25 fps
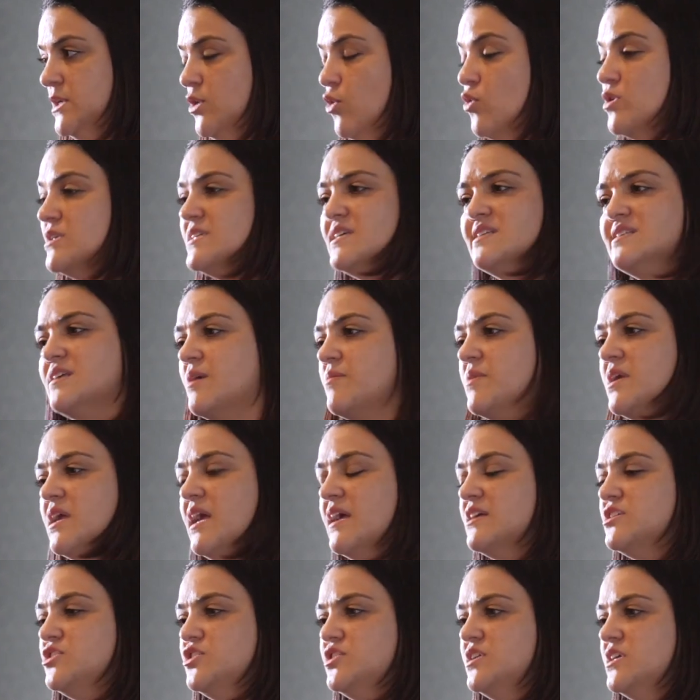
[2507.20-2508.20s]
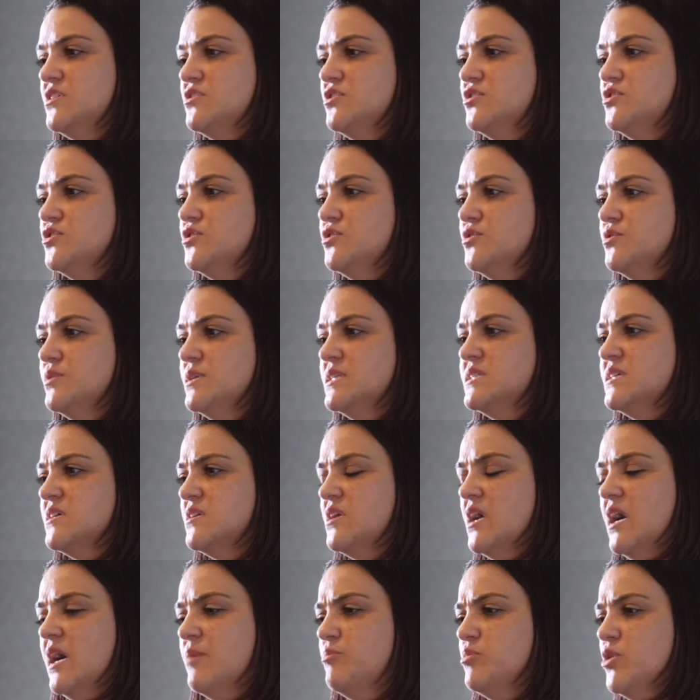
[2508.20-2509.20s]
Or is there something else you need to do? Is
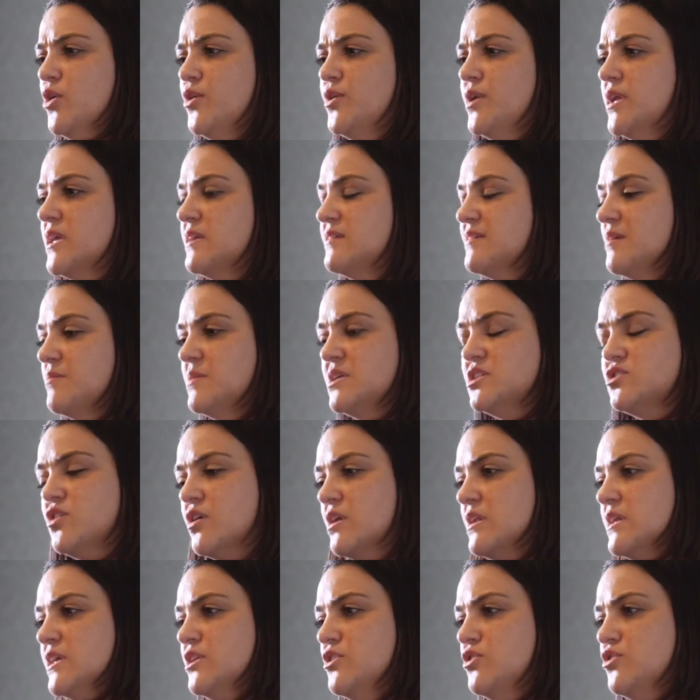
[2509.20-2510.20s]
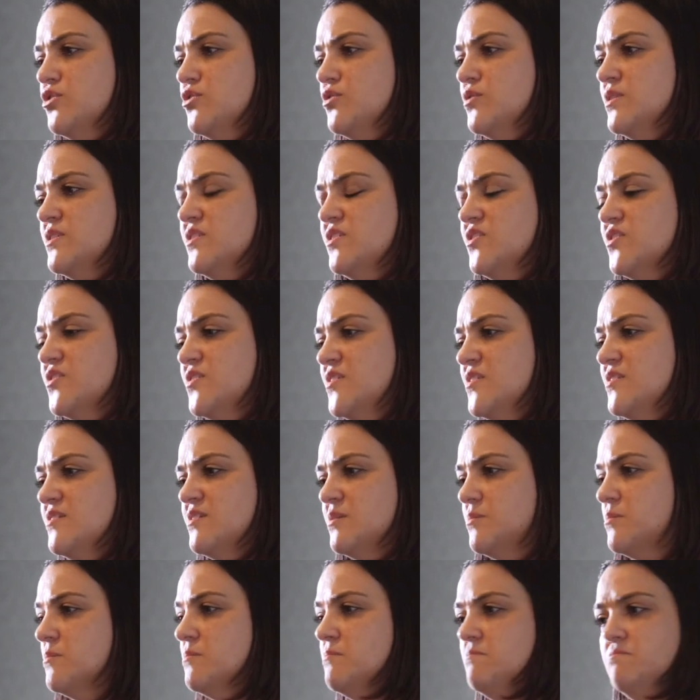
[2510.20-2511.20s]
it uploading something totally new into your
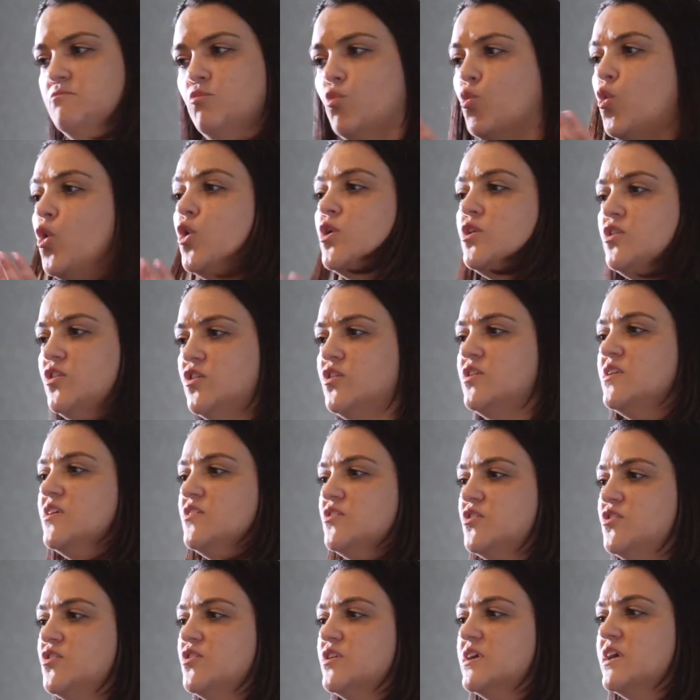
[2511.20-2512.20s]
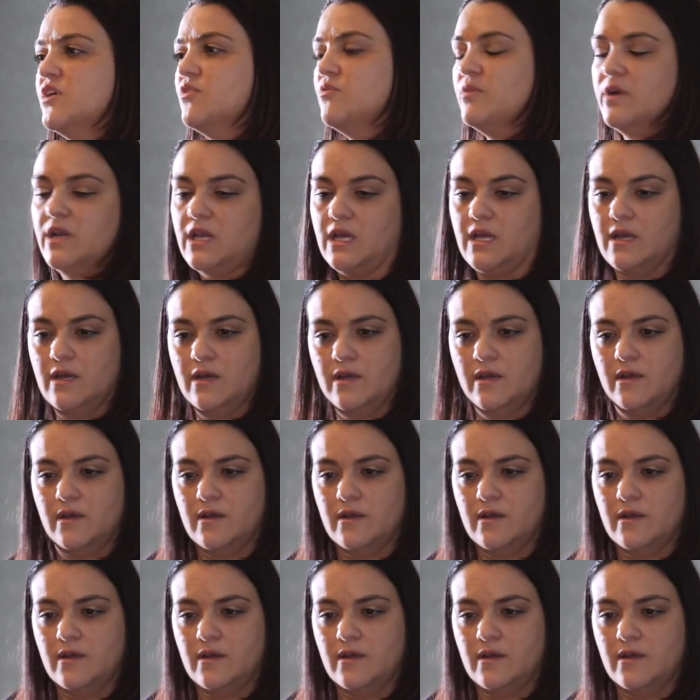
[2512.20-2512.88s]
system? What do you need to do to get ready?